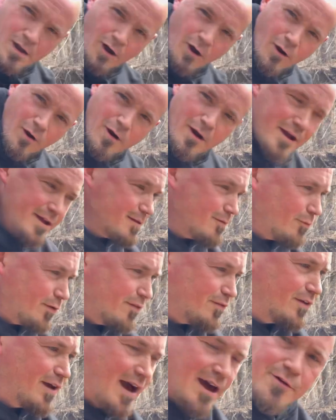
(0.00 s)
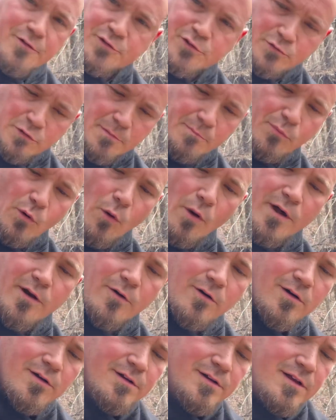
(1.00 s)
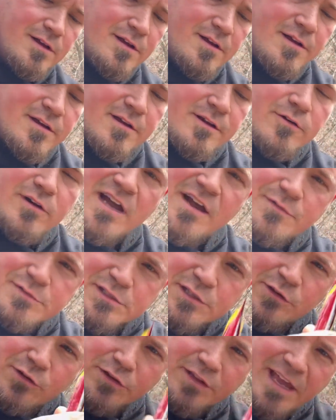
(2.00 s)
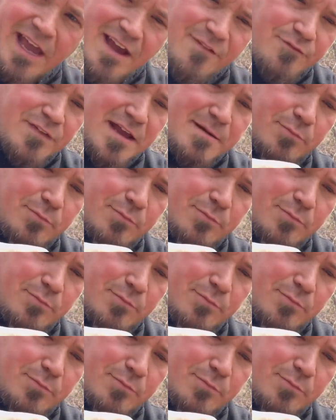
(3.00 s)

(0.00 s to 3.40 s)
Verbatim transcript: All right, we've got her to a boil. Gonna have us a little Cafe